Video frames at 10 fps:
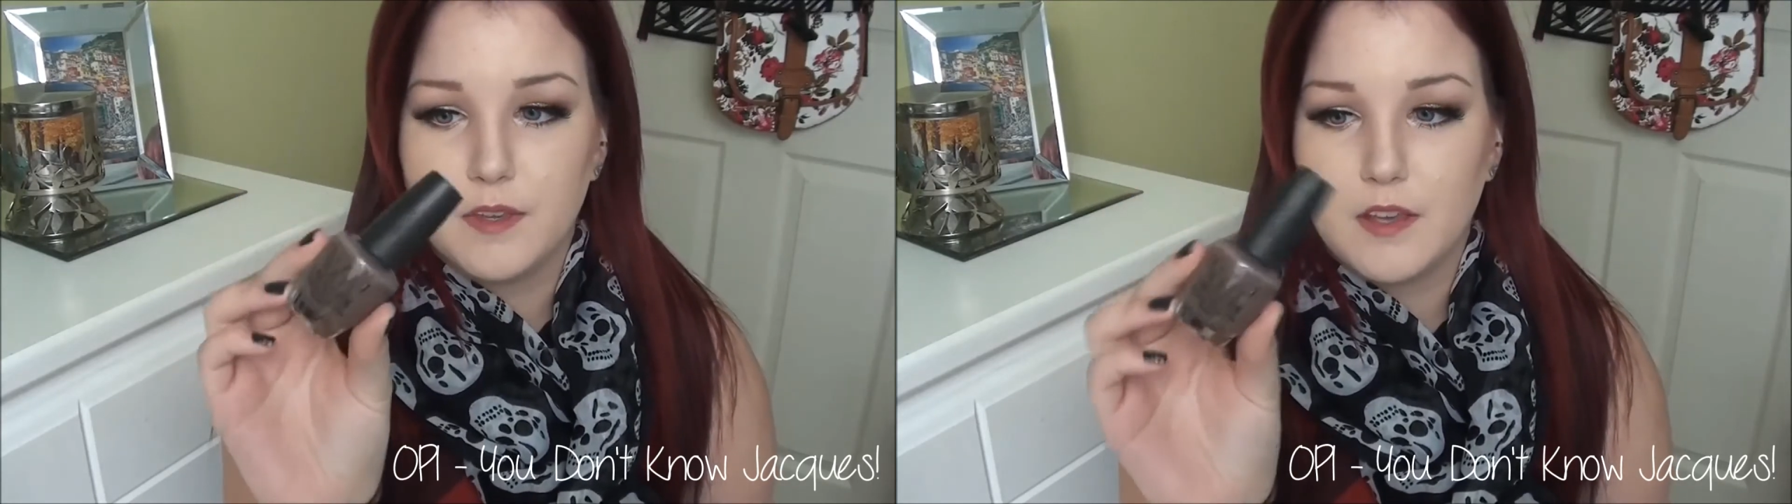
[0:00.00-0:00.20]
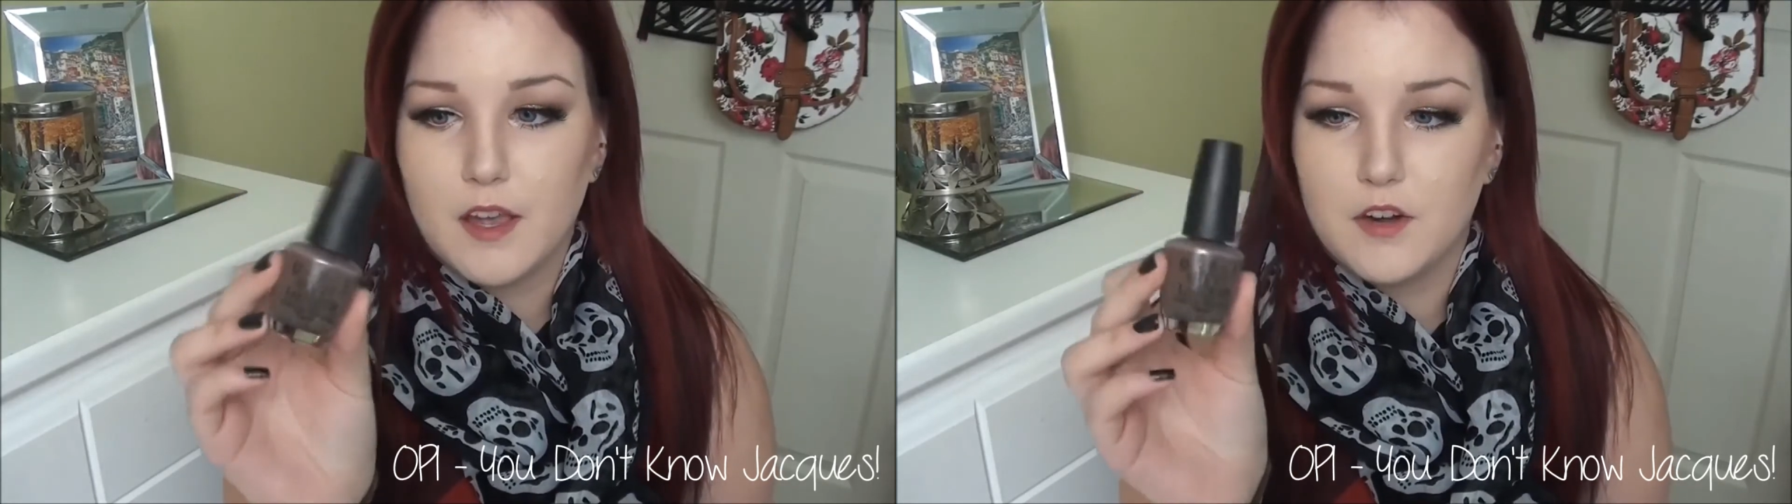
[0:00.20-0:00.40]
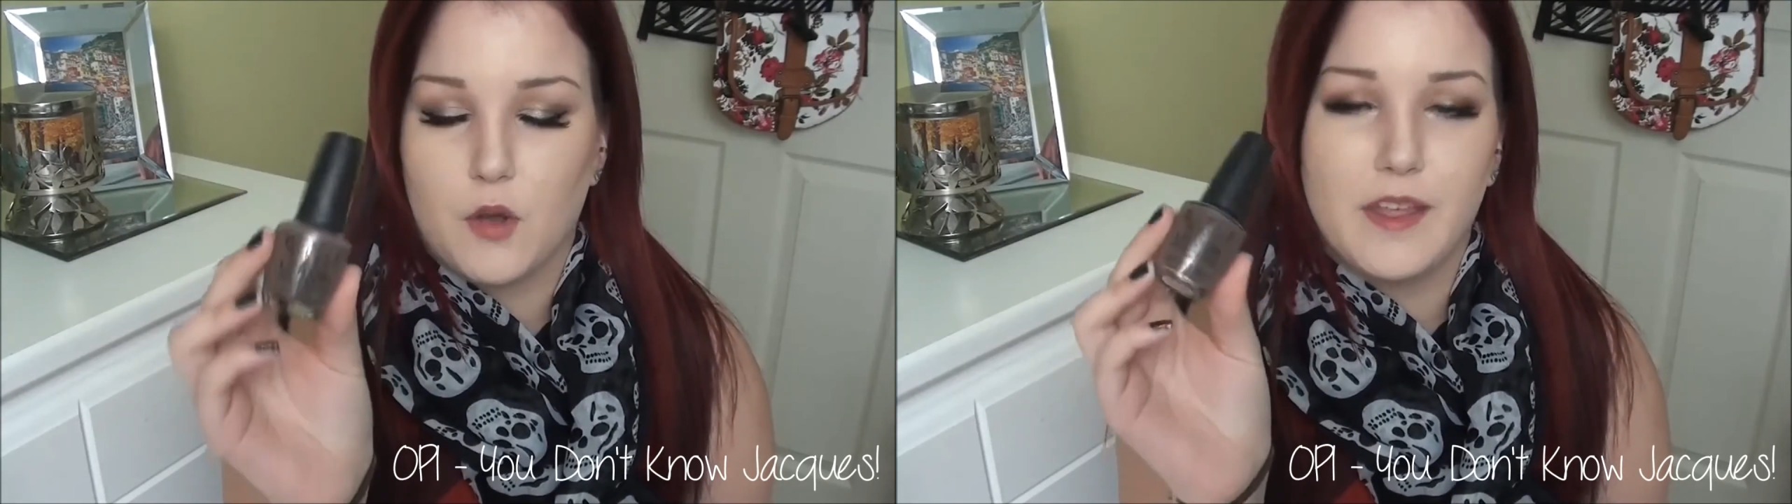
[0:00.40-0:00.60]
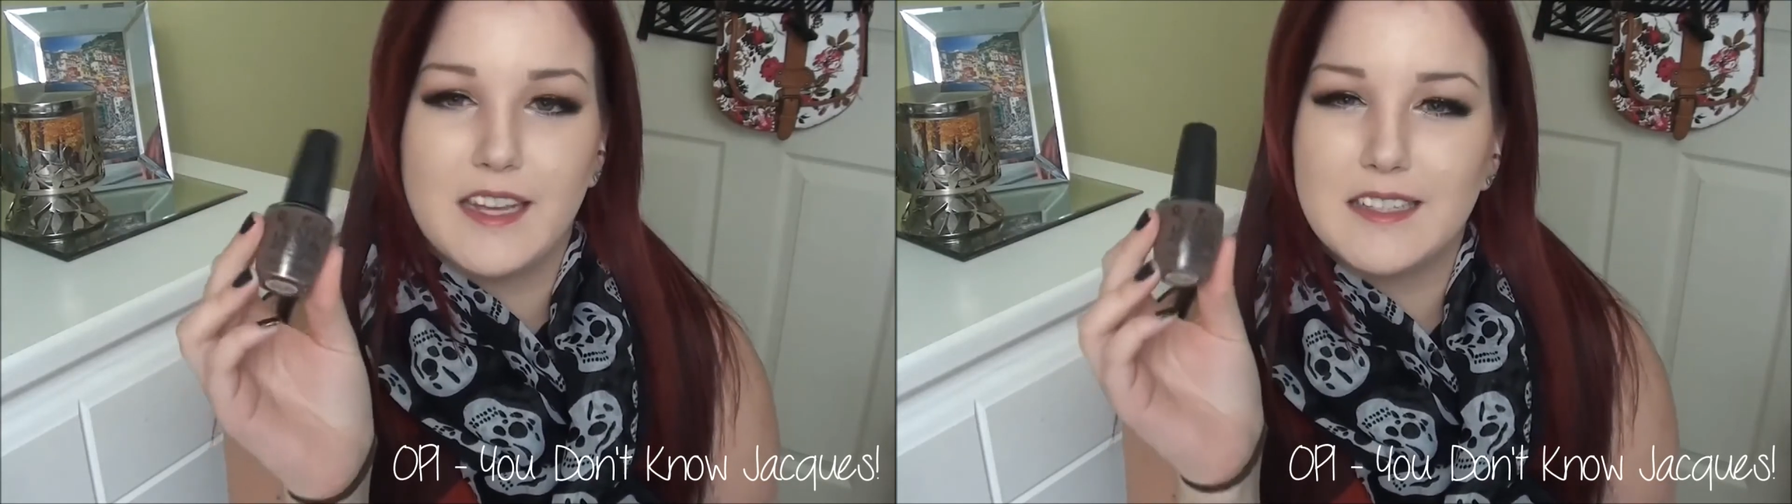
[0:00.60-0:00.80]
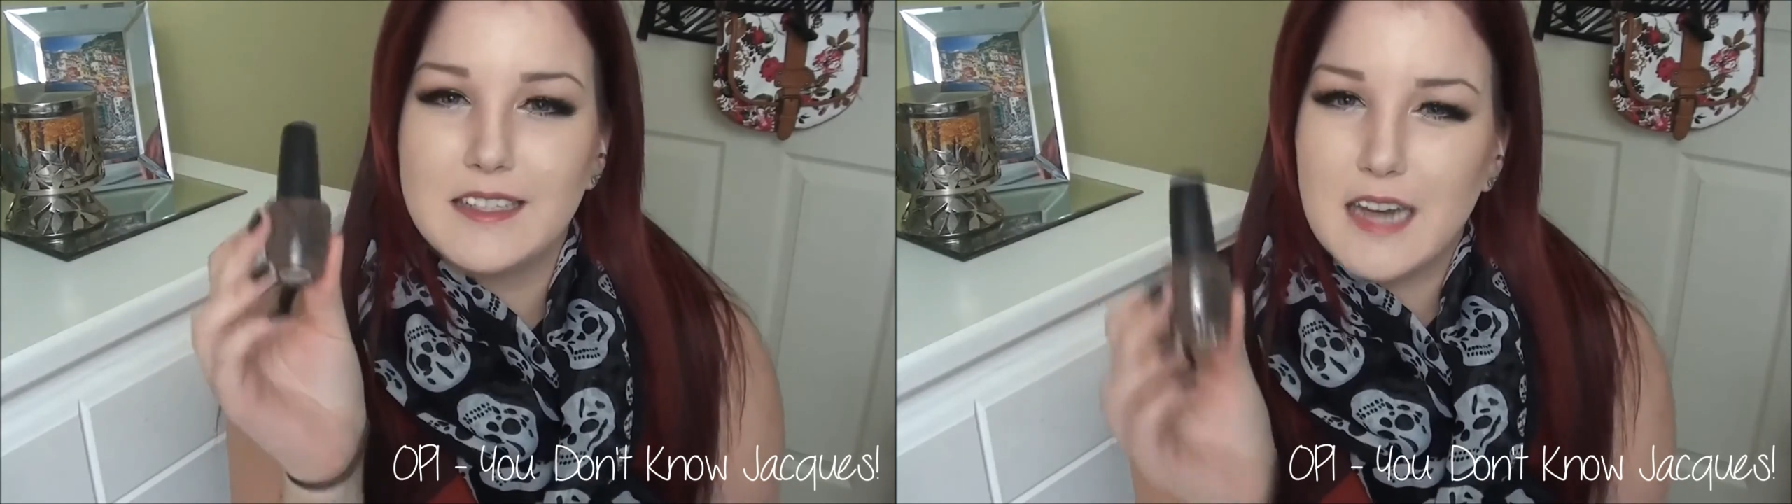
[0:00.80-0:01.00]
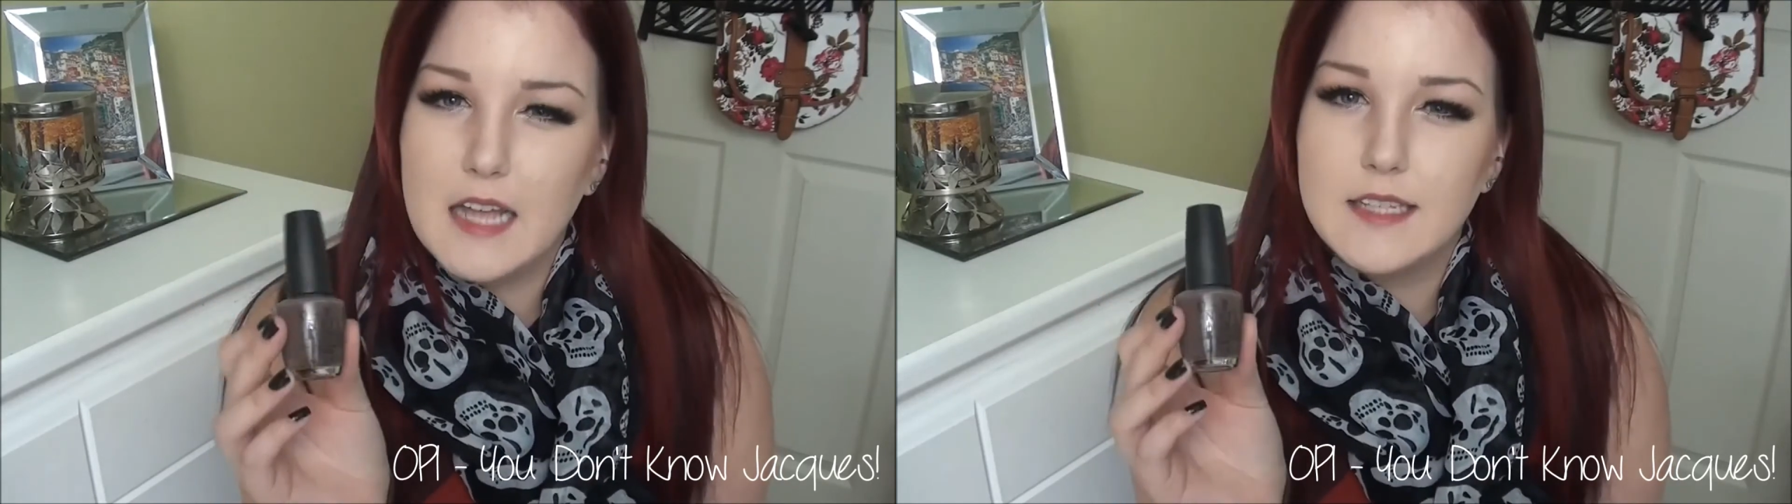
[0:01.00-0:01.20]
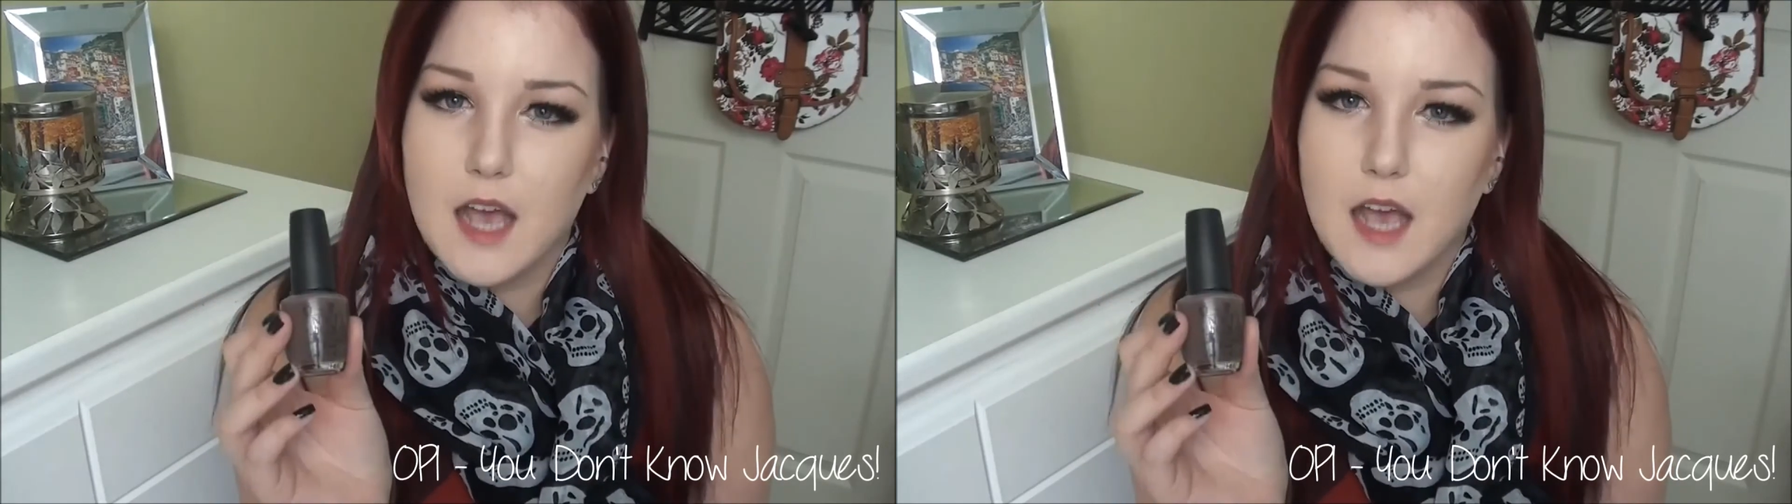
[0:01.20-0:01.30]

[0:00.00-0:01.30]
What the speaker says: I don't know, like it stands